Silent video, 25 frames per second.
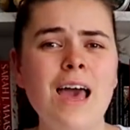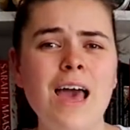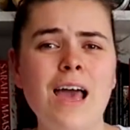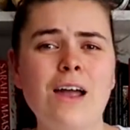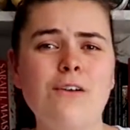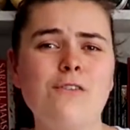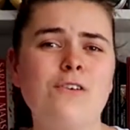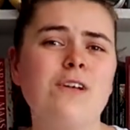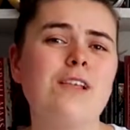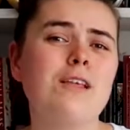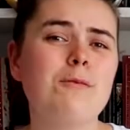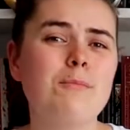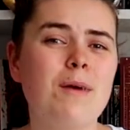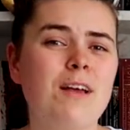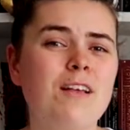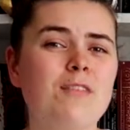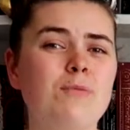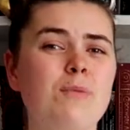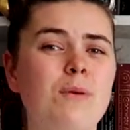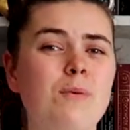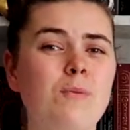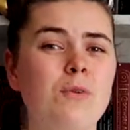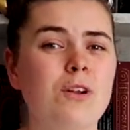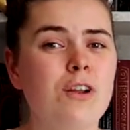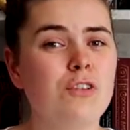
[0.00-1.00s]
It really makes
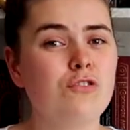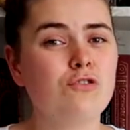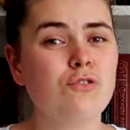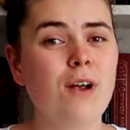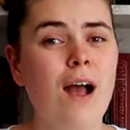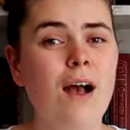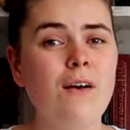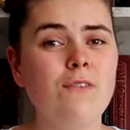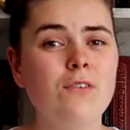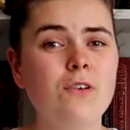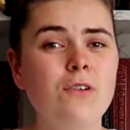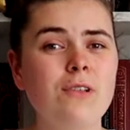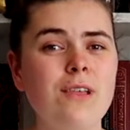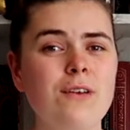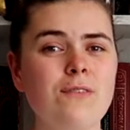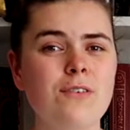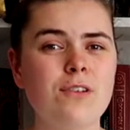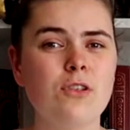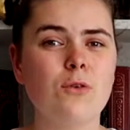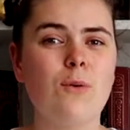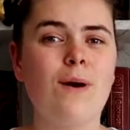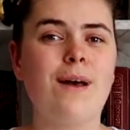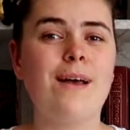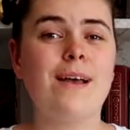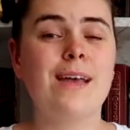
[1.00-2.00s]
me want to travel, even
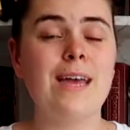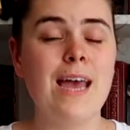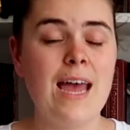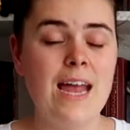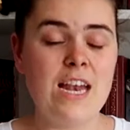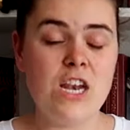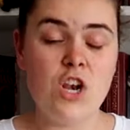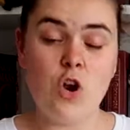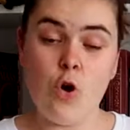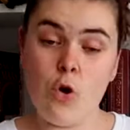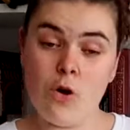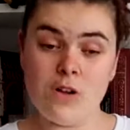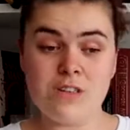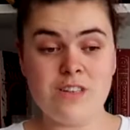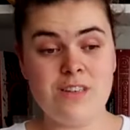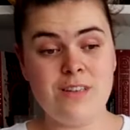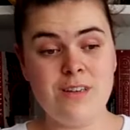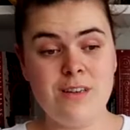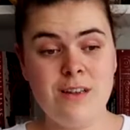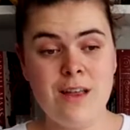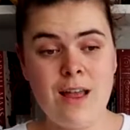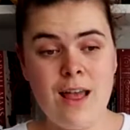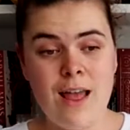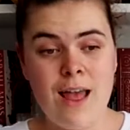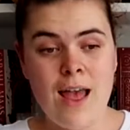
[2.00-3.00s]
though I cannot
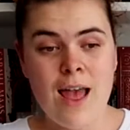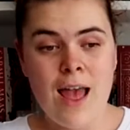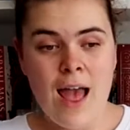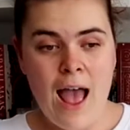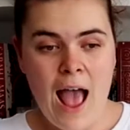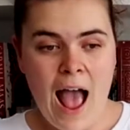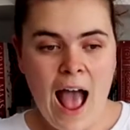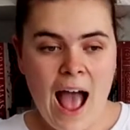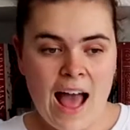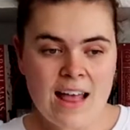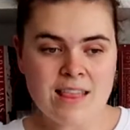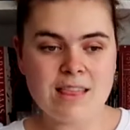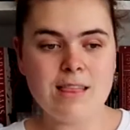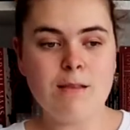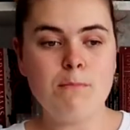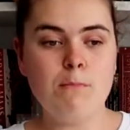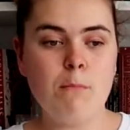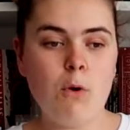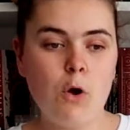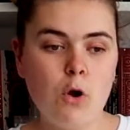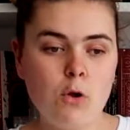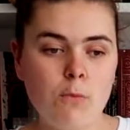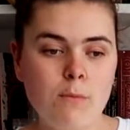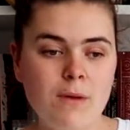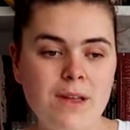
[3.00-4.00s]
at the
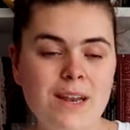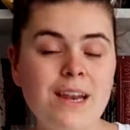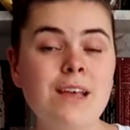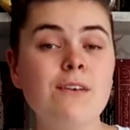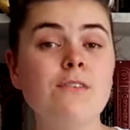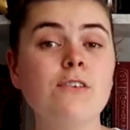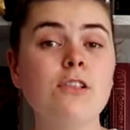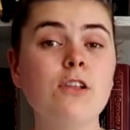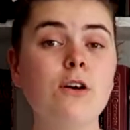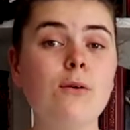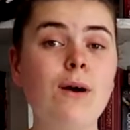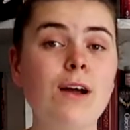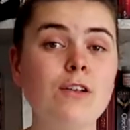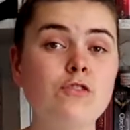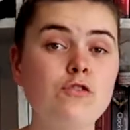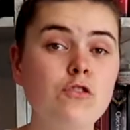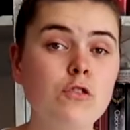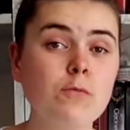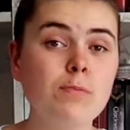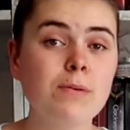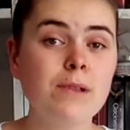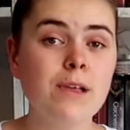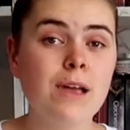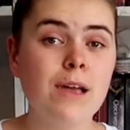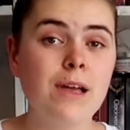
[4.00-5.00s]
moment, even though I
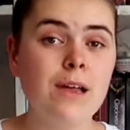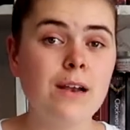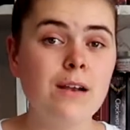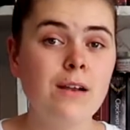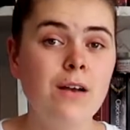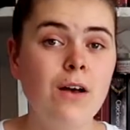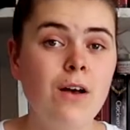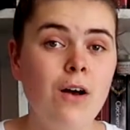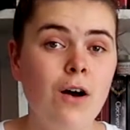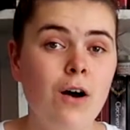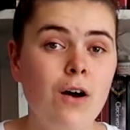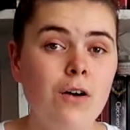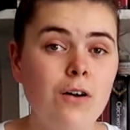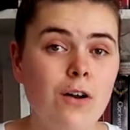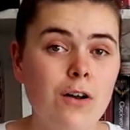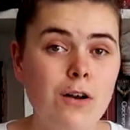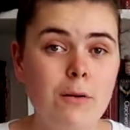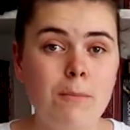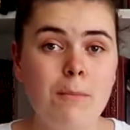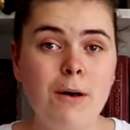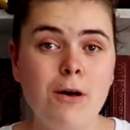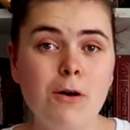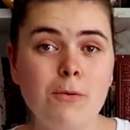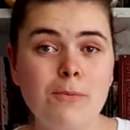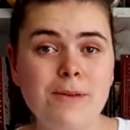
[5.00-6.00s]
do plan on going
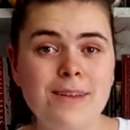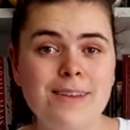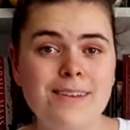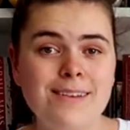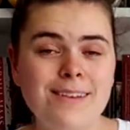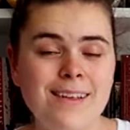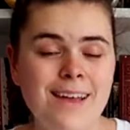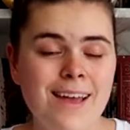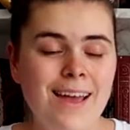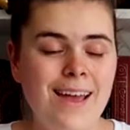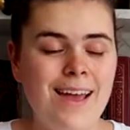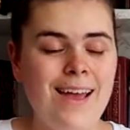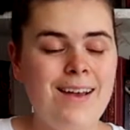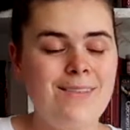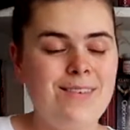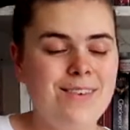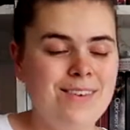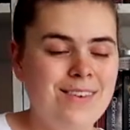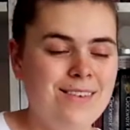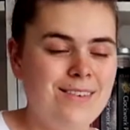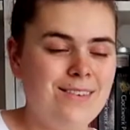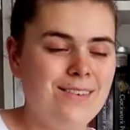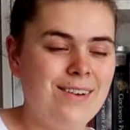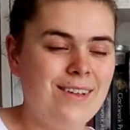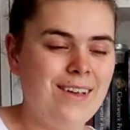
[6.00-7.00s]
to Melbourne, which
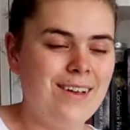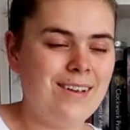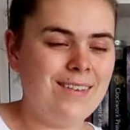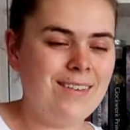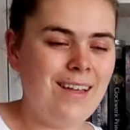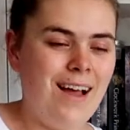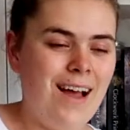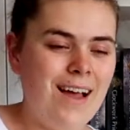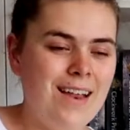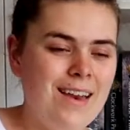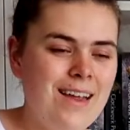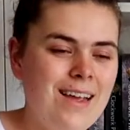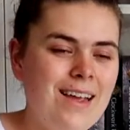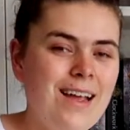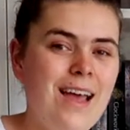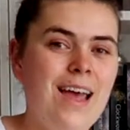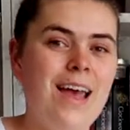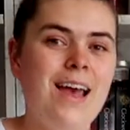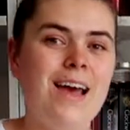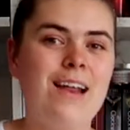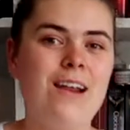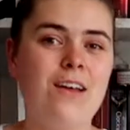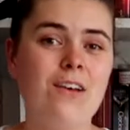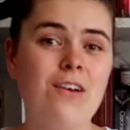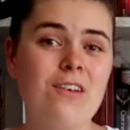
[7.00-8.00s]
is really exciting.
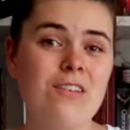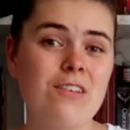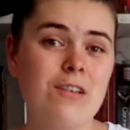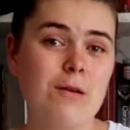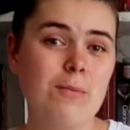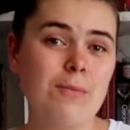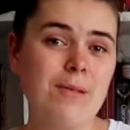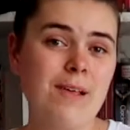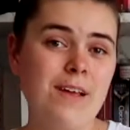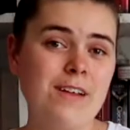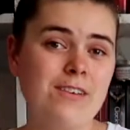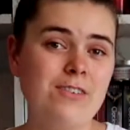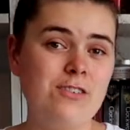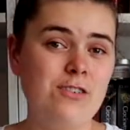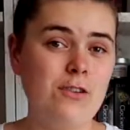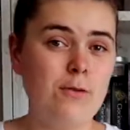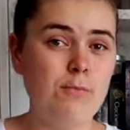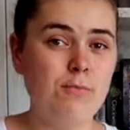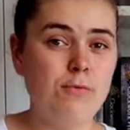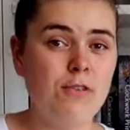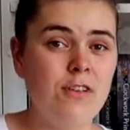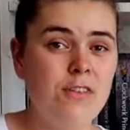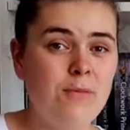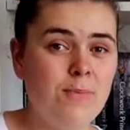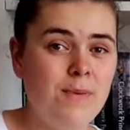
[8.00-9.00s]
And I also plan to do
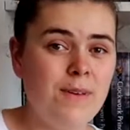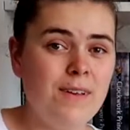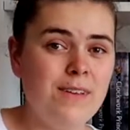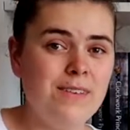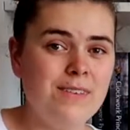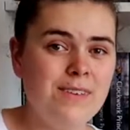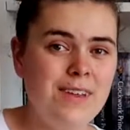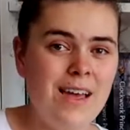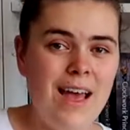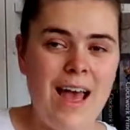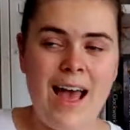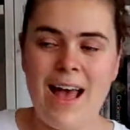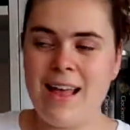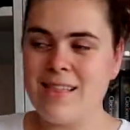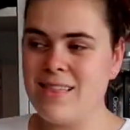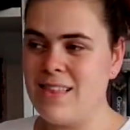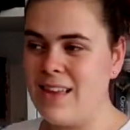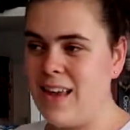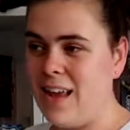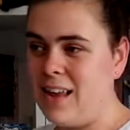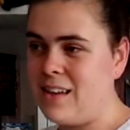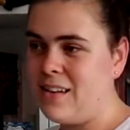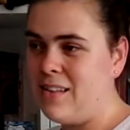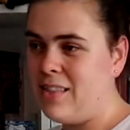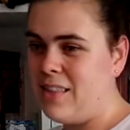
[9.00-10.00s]
Brisbane at
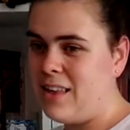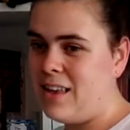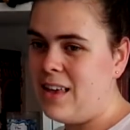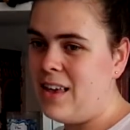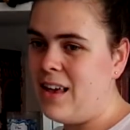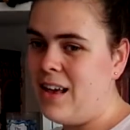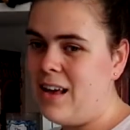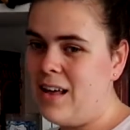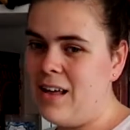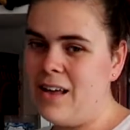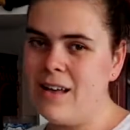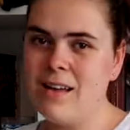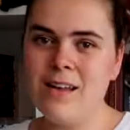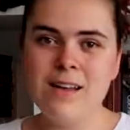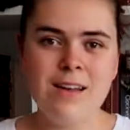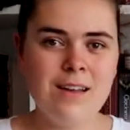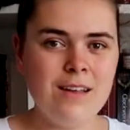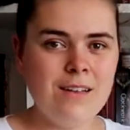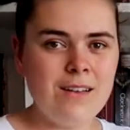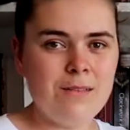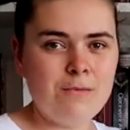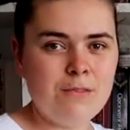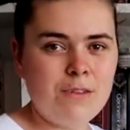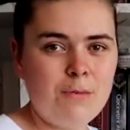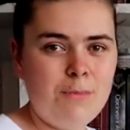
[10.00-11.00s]
the end of the year,
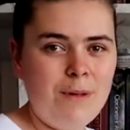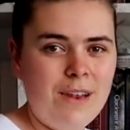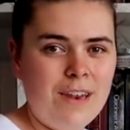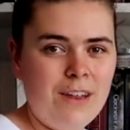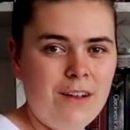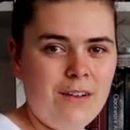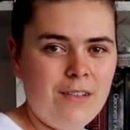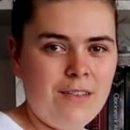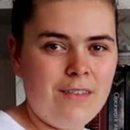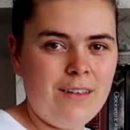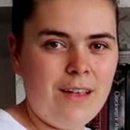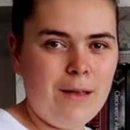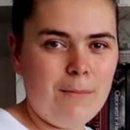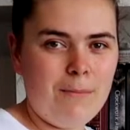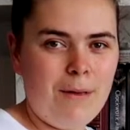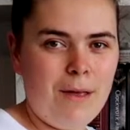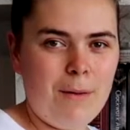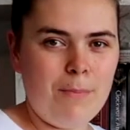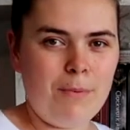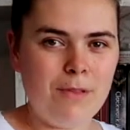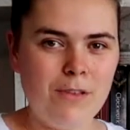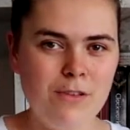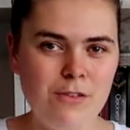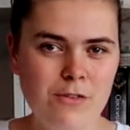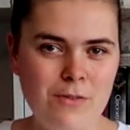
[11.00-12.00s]
depending on seeing
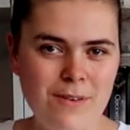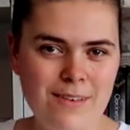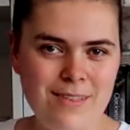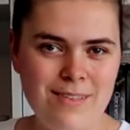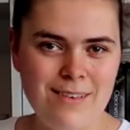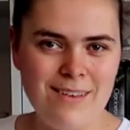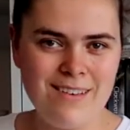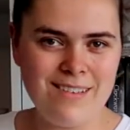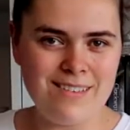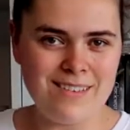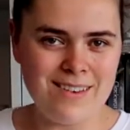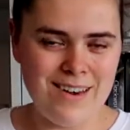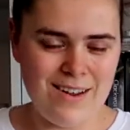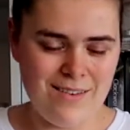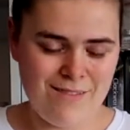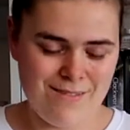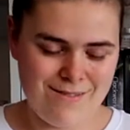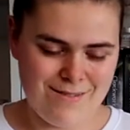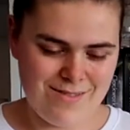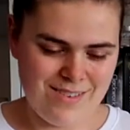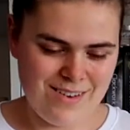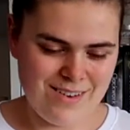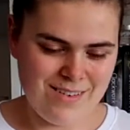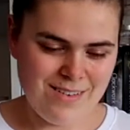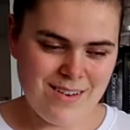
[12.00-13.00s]
people and doing things and having
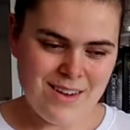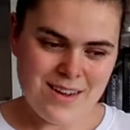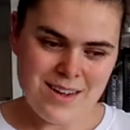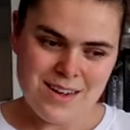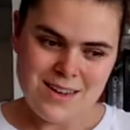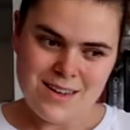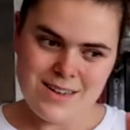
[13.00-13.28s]
fun.